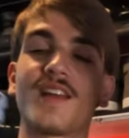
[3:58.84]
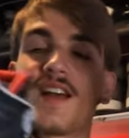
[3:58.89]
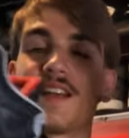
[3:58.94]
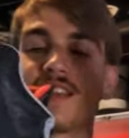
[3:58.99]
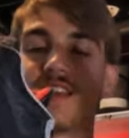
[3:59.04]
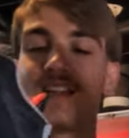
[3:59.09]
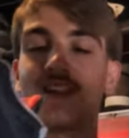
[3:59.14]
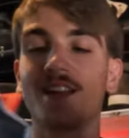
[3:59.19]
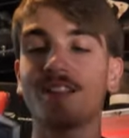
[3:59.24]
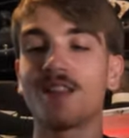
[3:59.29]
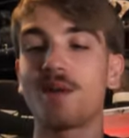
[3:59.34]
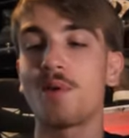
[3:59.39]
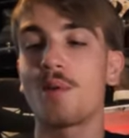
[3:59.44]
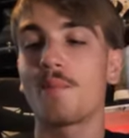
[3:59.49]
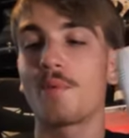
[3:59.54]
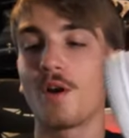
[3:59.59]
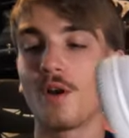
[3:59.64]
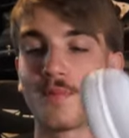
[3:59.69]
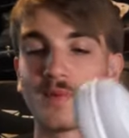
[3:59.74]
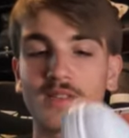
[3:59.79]
nike like they've been
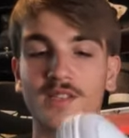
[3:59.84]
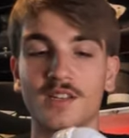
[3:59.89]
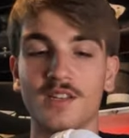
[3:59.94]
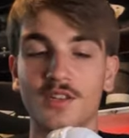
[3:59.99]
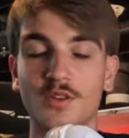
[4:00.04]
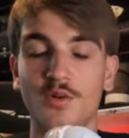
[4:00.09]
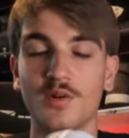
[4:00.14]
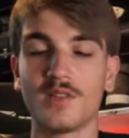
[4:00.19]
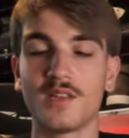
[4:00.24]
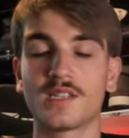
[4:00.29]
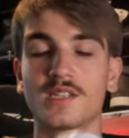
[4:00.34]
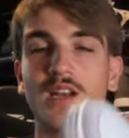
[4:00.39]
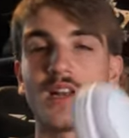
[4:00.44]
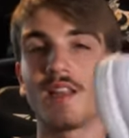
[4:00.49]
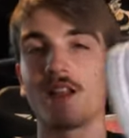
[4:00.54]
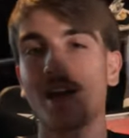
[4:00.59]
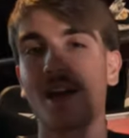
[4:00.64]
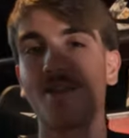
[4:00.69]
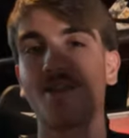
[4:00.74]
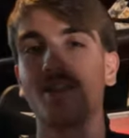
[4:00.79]
purposely doing this kind of
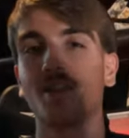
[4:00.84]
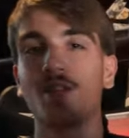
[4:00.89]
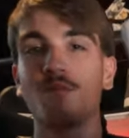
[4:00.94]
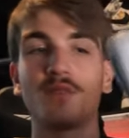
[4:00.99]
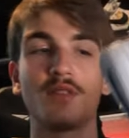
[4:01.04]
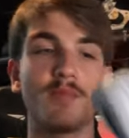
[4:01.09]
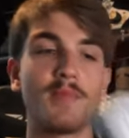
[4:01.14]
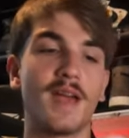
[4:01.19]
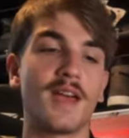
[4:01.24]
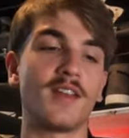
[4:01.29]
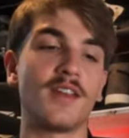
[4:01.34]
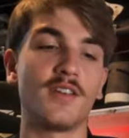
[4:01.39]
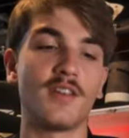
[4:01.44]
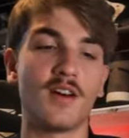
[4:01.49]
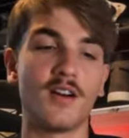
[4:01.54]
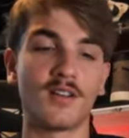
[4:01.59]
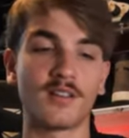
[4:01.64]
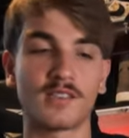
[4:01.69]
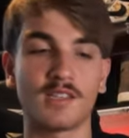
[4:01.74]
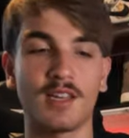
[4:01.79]
like how they did with the panda
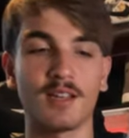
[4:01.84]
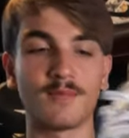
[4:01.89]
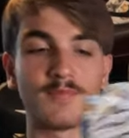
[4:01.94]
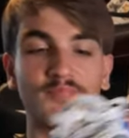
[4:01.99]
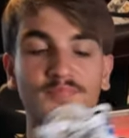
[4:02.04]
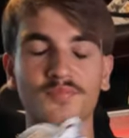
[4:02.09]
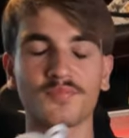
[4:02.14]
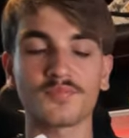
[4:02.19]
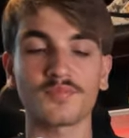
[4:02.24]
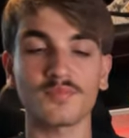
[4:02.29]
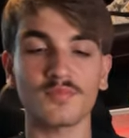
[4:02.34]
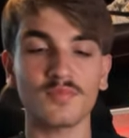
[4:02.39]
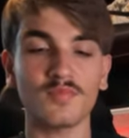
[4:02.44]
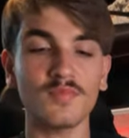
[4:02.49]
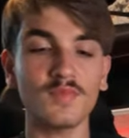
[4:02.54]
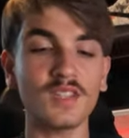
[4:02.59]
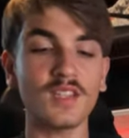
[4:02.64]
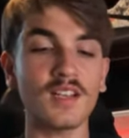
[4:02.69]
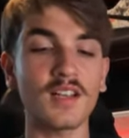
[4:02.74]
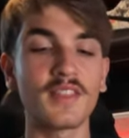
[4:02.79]
dunks like
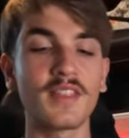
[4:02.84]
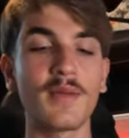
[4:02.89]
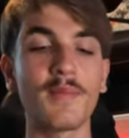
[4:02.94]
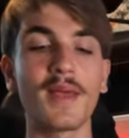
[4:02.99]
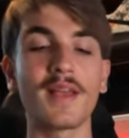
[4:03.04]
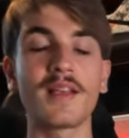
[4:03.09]
they